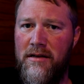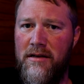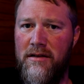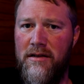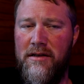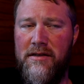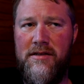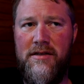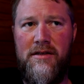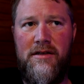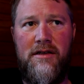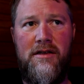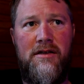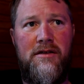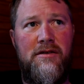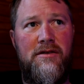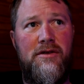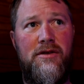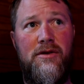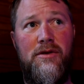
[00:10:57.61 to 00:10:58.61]

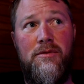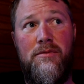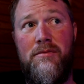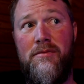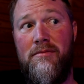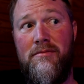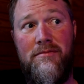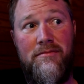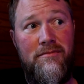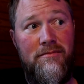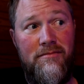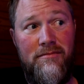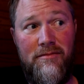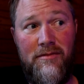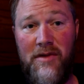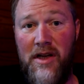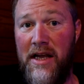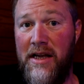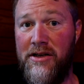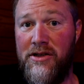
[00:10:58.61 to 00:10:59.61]
listening to the
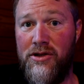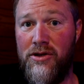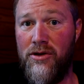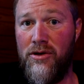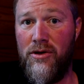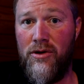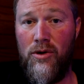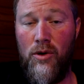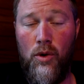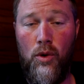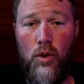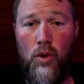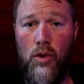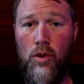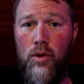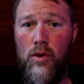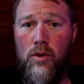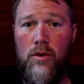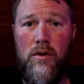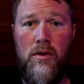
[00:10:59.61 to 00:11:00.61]
nature,
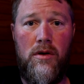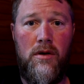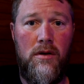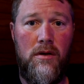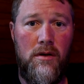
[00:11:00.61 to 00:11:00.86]
or